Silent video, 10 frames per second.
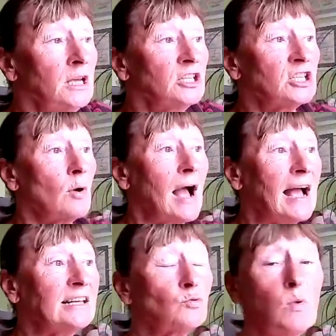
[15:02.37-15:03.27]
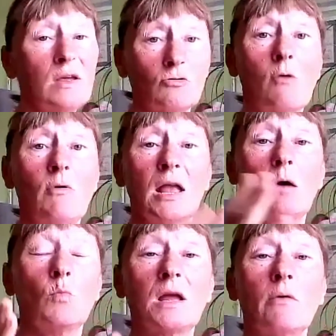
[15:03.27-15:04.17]
So as we're growing
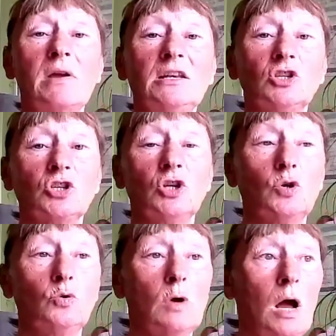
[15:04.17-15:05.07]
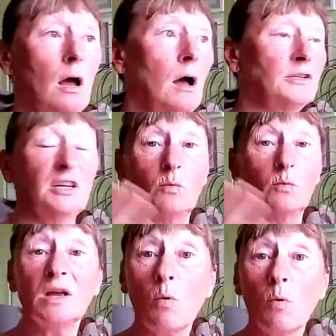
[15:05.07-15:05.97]
up, we go into,
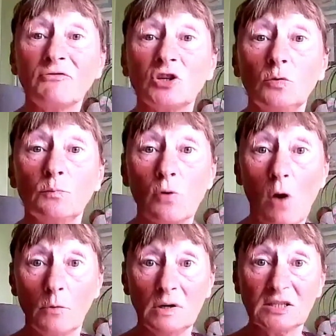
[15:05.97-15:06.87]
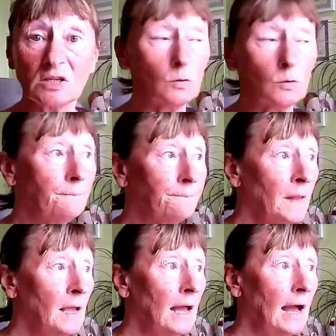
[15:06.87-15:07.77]
we go off to primary school,
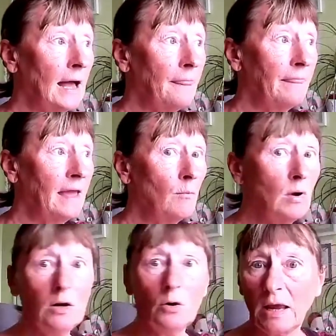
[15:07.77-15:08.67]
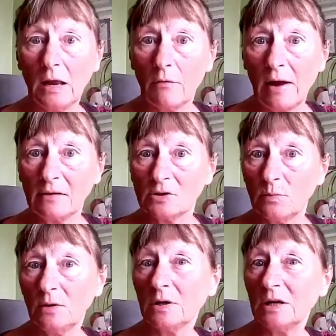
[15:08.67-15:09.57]
and then we're looking around
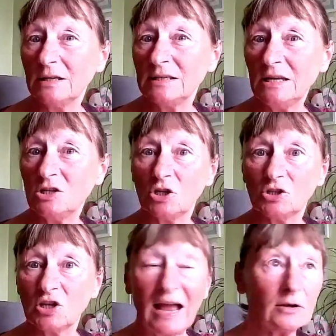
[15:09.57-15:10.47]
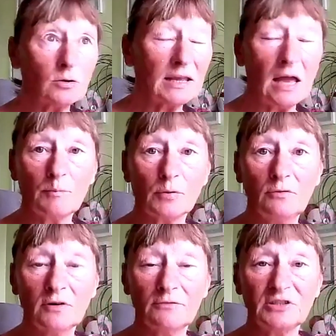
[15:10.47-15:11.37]
and we're looking at teachers. So how do I get
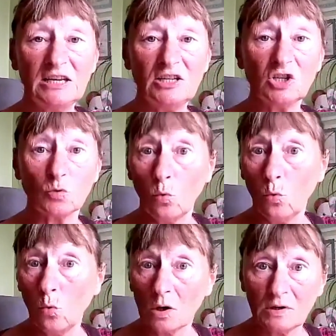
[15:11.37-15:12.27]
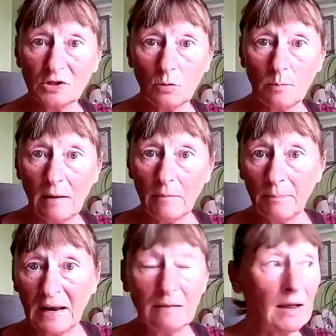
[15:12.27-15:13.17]
approval of teachers? What do I do about my
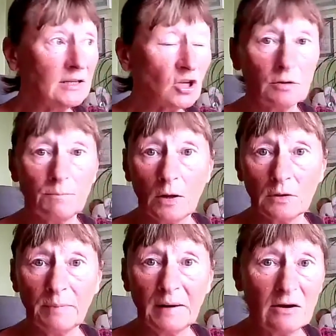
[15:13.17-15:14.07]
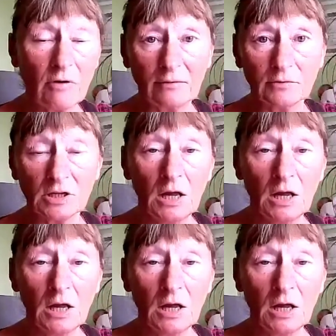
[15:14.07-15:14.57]
playmates on the playground?